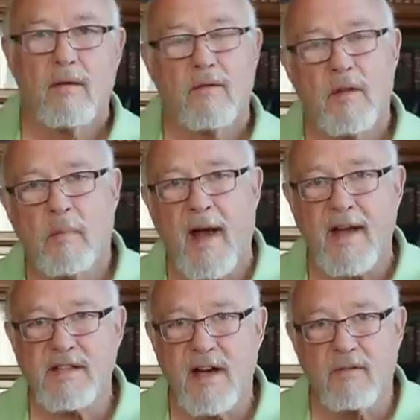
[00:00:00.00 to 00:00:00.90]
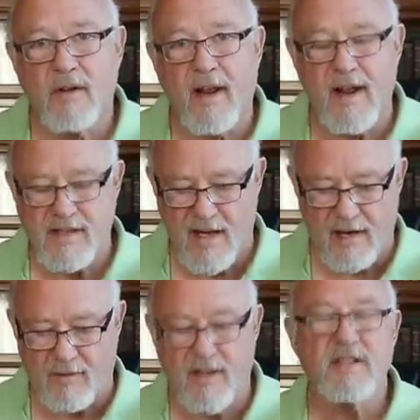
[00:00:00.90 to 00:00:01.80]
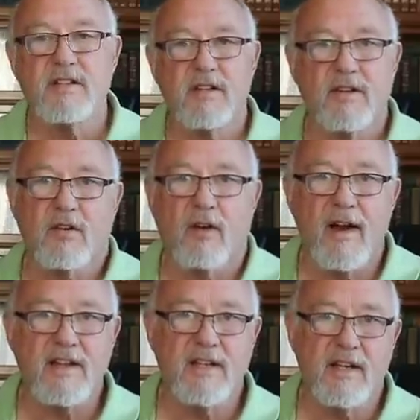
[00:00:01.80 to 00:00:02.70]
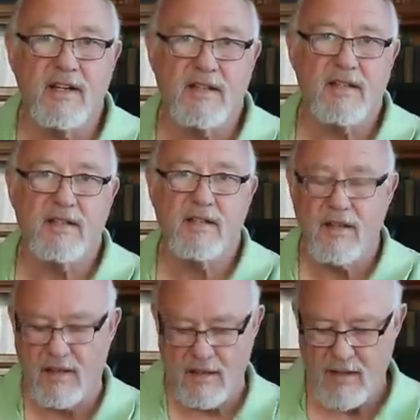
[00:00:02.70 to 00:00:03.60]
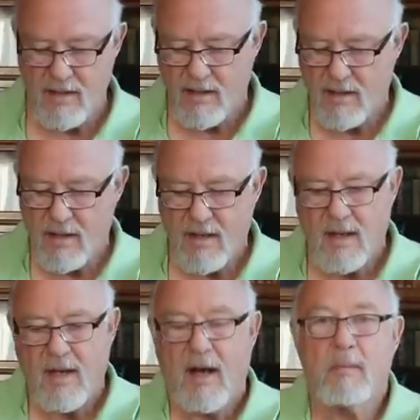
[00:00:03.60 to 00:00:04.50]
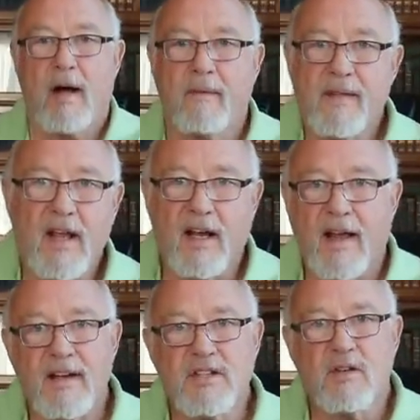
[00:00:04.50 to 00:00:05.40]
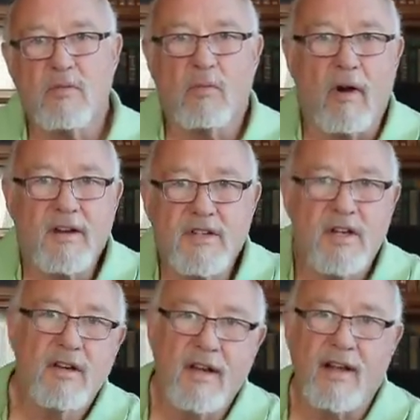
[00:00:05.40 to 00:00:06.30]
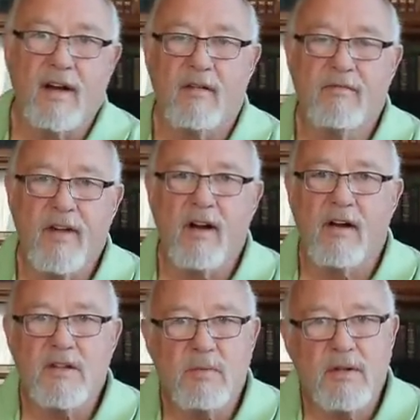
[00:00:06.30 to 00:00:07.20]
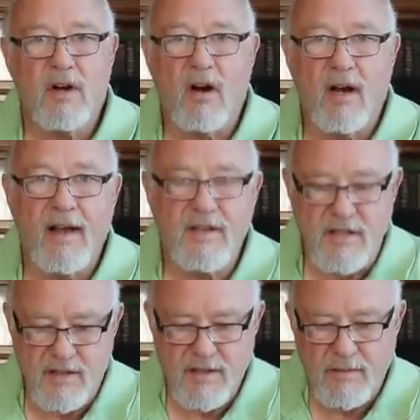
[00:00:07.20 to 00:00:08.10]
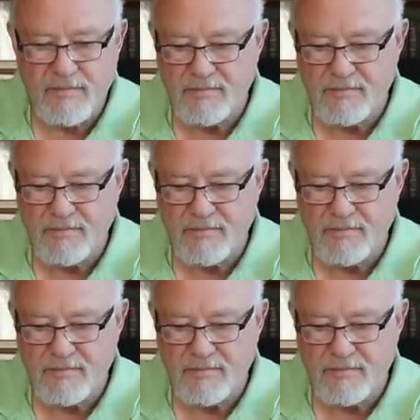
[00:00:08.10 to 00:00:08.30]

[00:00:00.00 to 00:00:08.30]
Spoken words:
For the past several days, I have listened to the craziness about the alleged Russian interference with our elections,